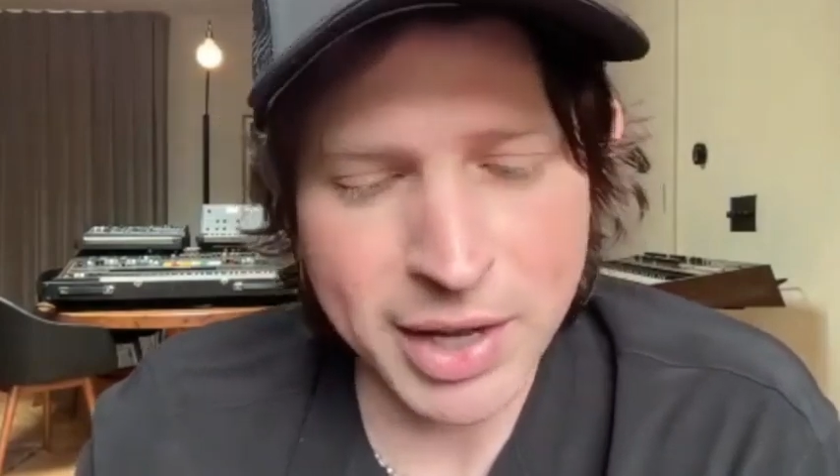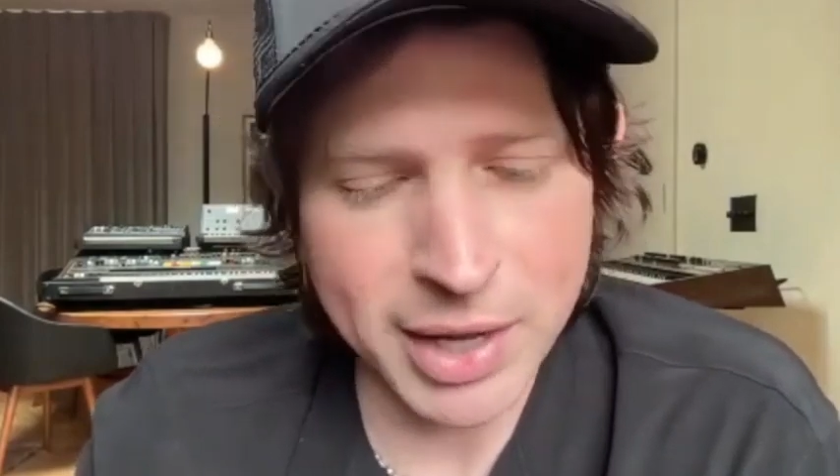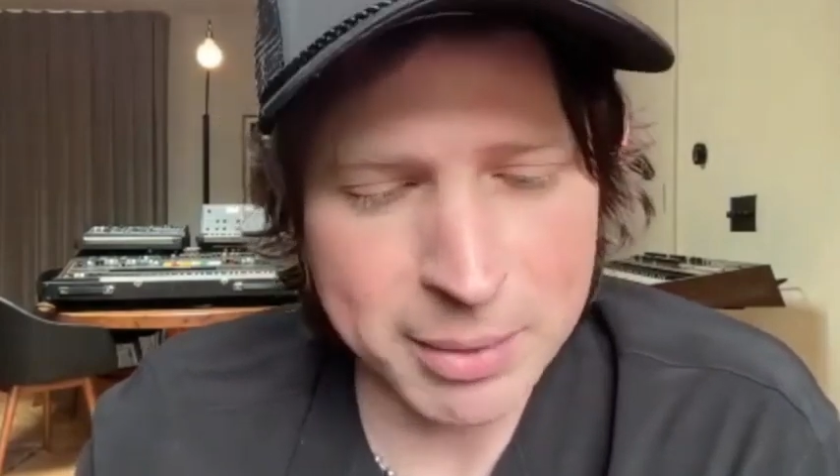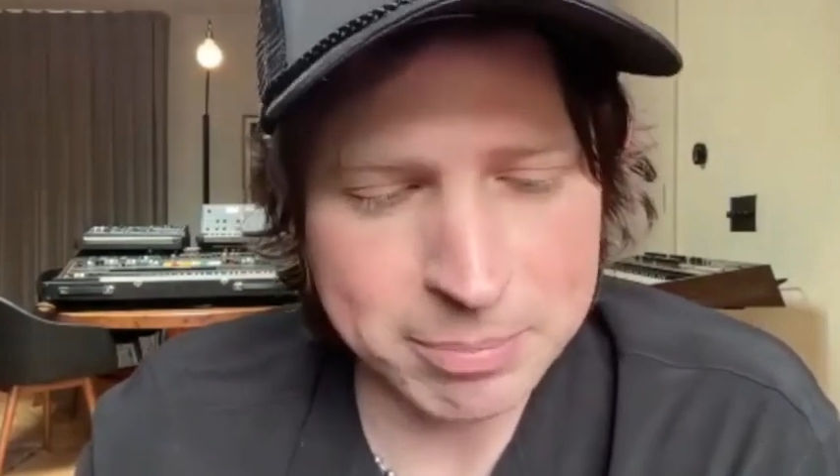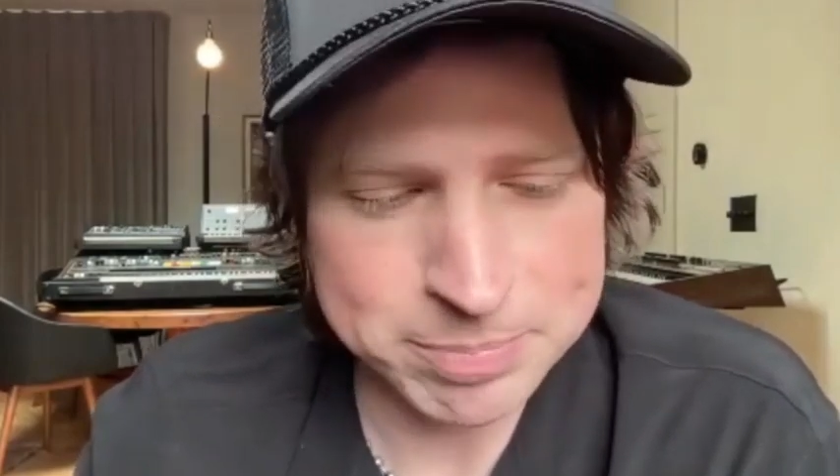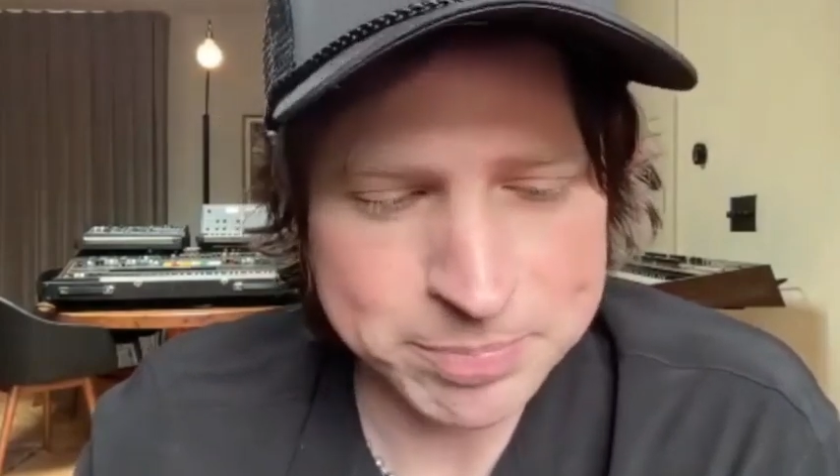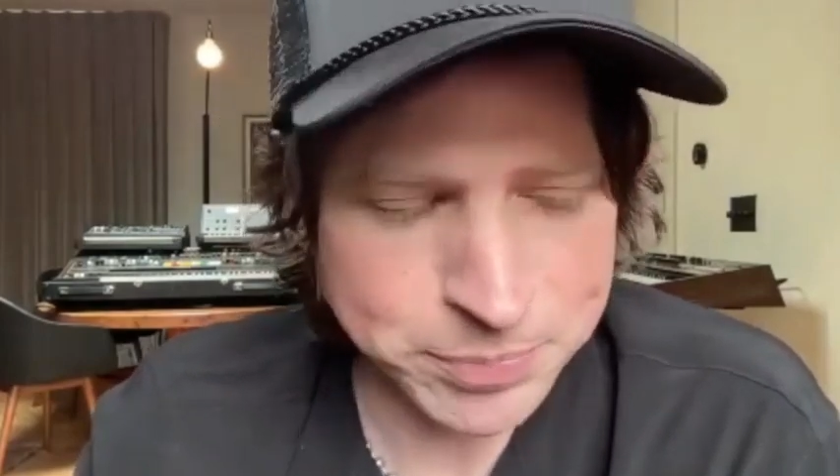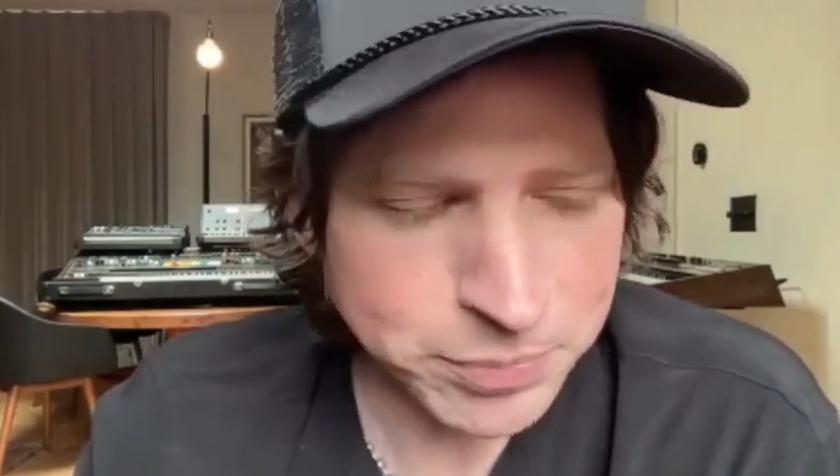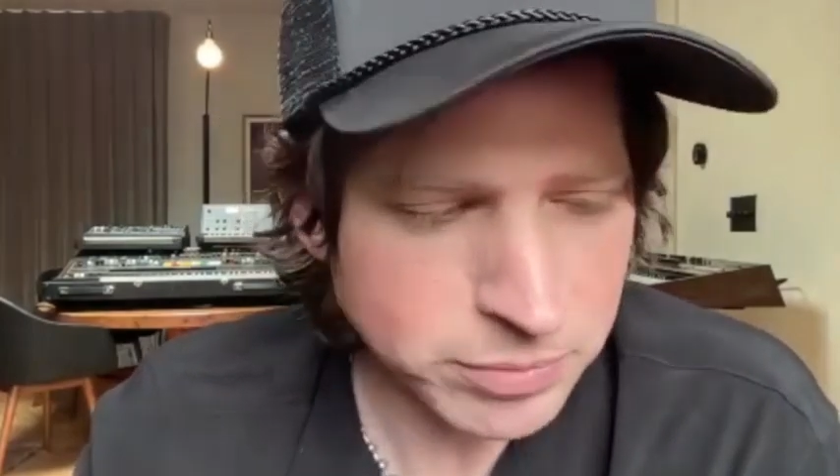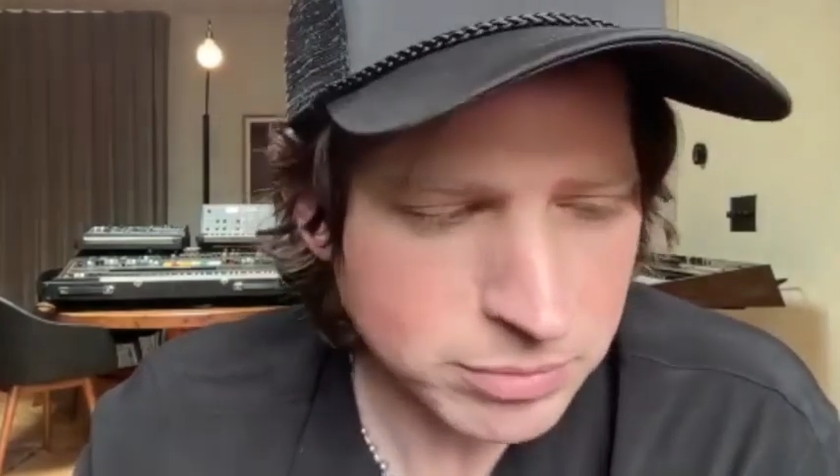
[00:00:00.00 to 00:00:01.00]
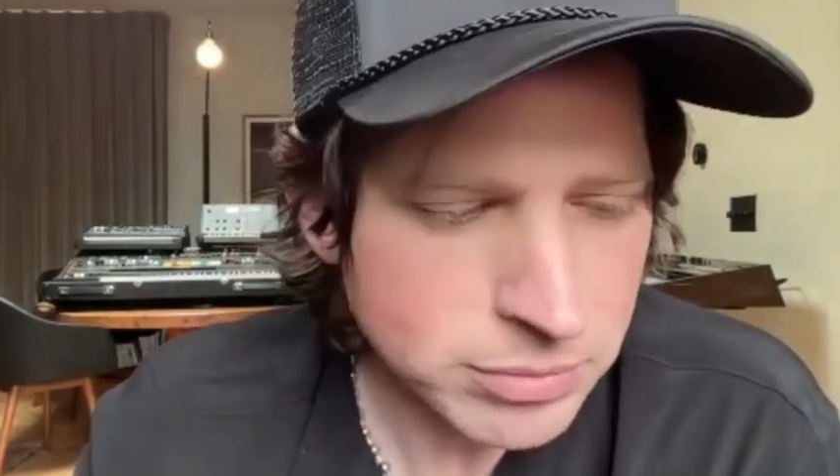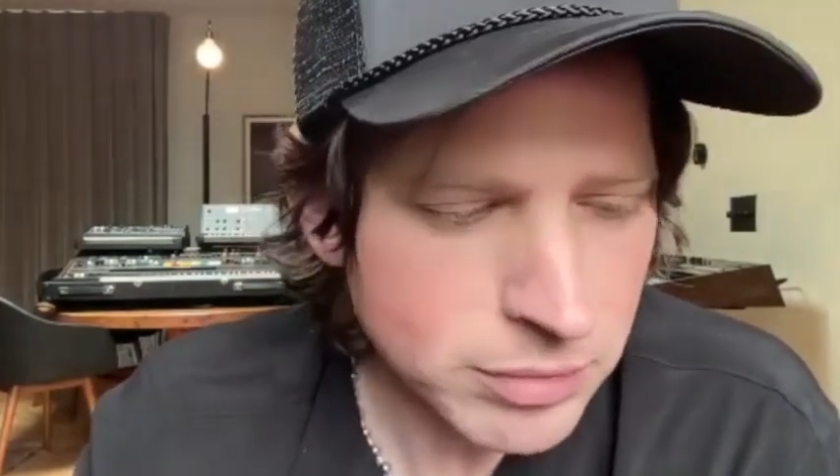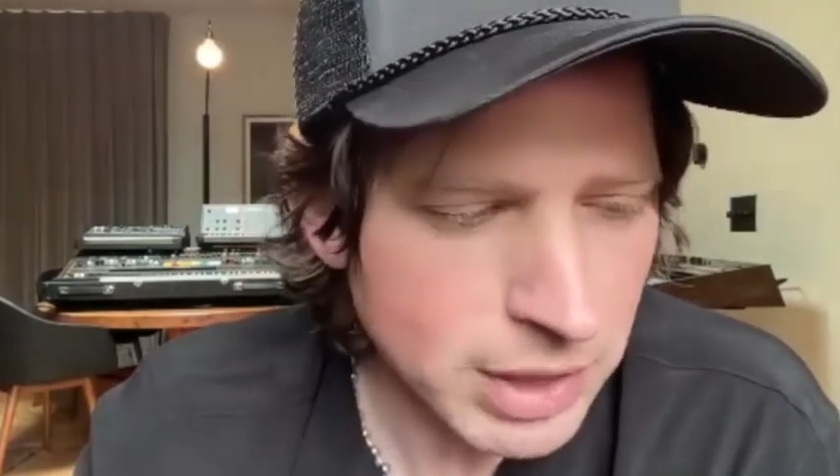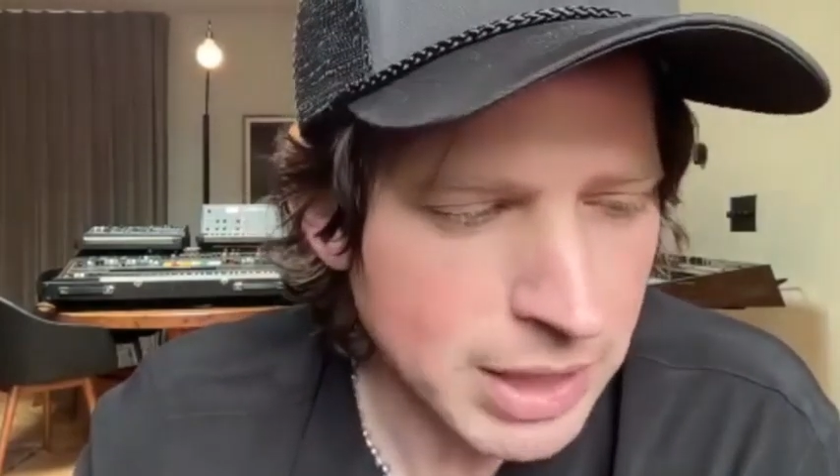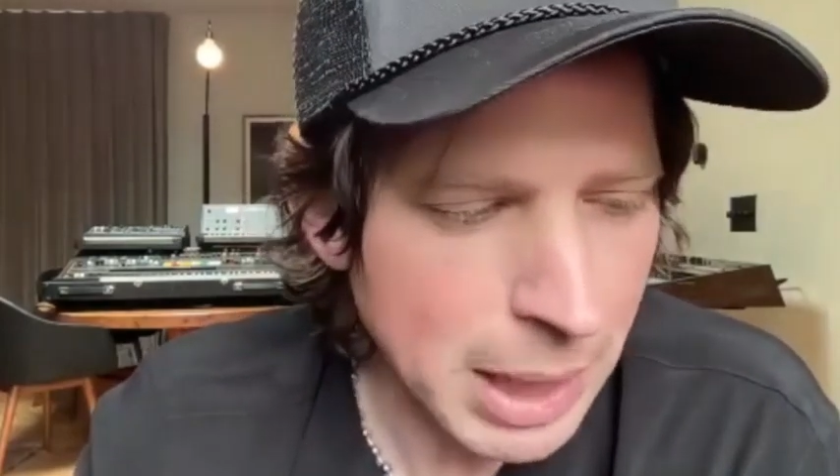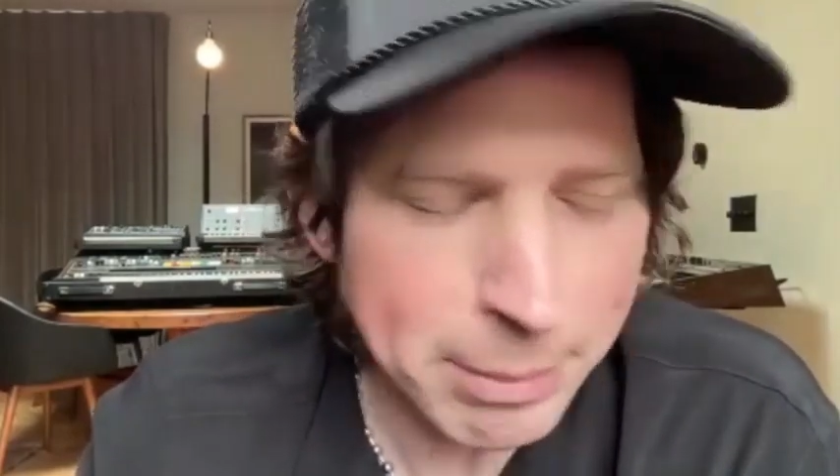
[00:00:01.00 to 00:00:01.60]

Yeah,